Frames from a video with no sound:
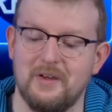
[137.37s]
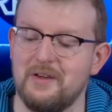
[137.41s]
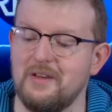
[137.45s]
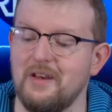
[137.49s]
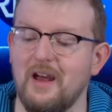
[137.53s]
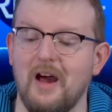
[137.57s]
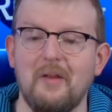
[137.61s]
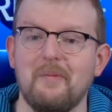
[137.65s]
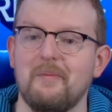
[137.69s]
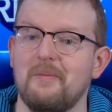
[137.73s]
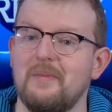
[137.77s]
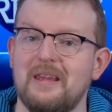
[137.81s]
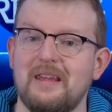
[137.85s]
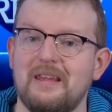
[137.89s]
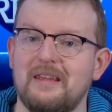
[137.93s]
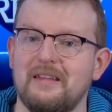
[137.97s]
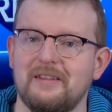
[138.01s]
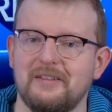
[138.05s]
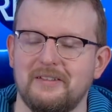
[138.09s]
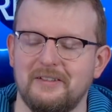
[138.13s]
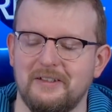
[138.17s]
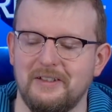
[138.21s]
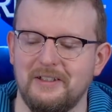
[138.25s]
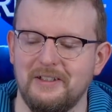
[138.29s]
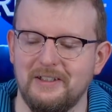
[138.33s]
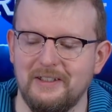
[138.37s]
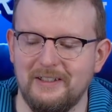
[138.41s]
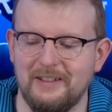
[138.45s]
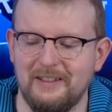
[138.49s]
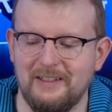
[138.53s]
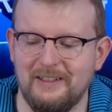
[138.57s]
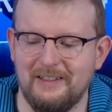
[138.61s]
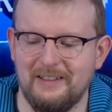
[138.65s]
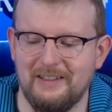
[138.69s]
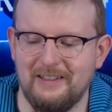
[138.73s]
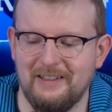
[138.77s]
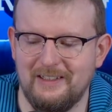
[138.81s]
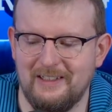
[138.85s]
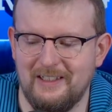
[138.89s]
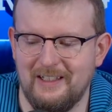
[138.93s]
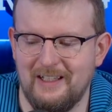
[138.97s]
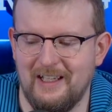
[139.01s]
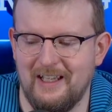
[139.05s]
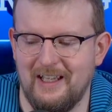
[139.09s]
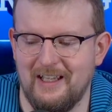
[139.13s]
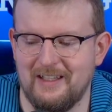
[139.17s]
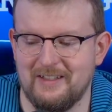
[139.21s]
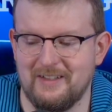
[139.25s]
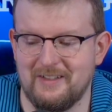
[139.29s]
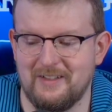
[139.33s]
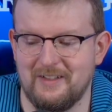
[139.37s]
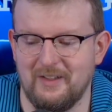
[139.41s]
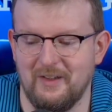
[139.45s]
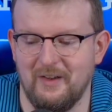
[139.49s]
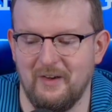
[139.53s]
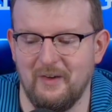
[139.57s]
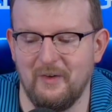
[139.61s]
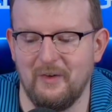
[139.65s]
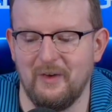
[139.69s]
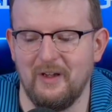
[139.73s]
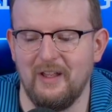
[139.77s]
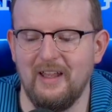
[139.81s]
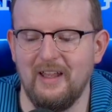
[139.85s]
not me. And so